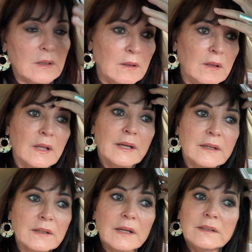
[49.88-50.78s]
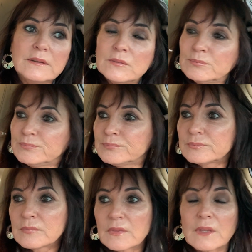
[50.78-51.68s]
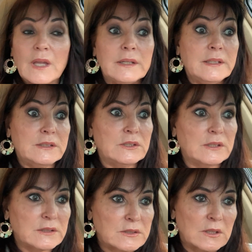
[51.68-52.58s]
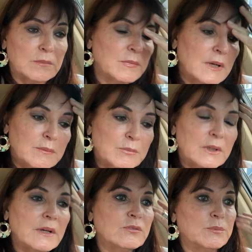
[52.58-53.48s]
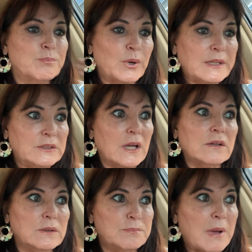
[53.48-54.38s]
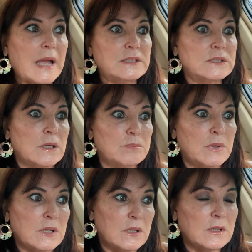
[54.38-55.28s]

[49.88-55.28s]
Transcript: I need to get some. I'm going to have to break down and buy some